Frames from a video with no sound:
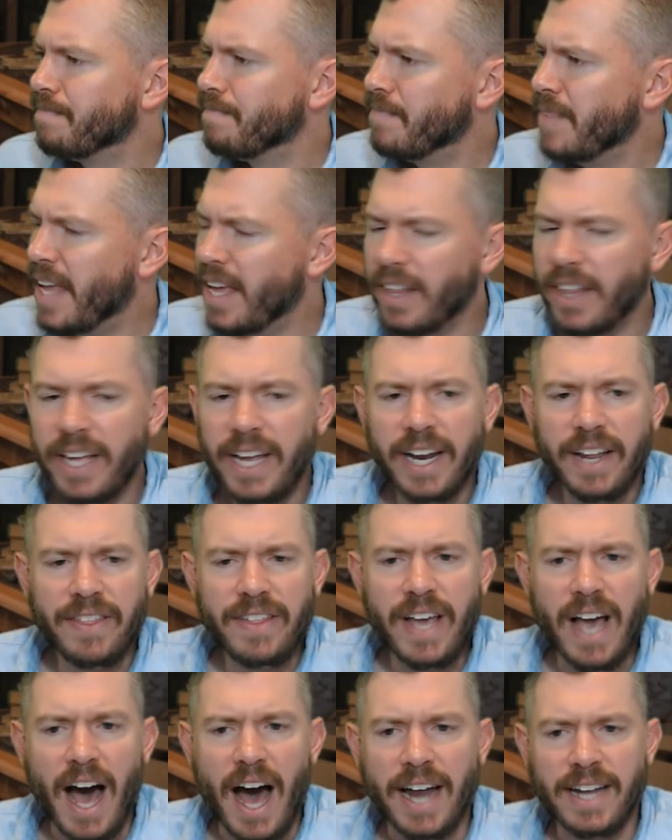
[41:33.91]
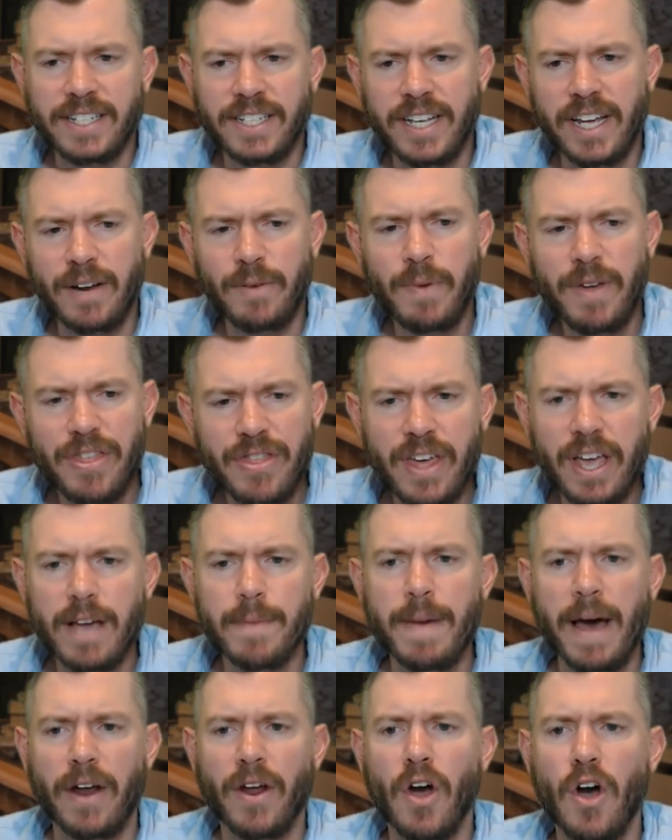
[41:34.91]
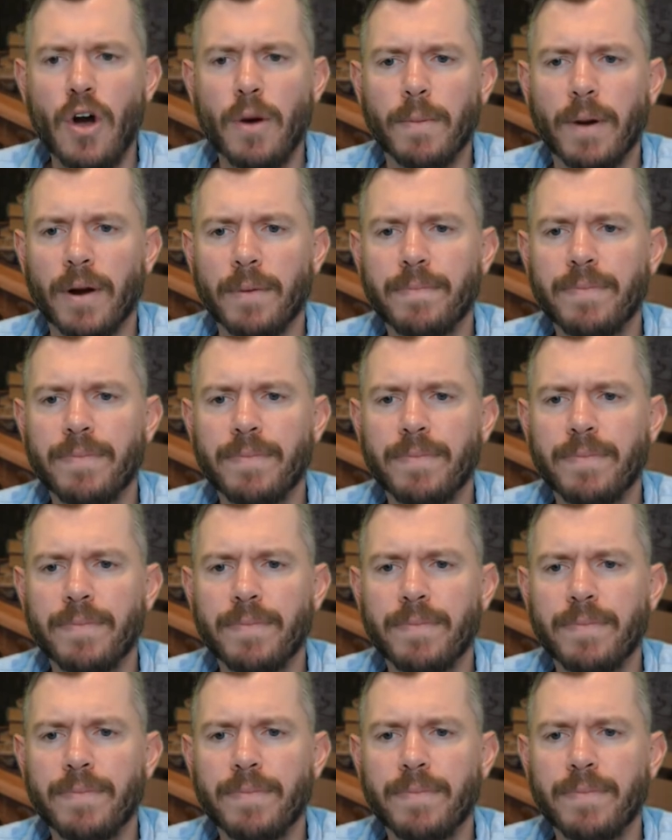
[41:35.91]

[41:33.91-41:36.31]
Iliad and the Odyssey and we think about Homer,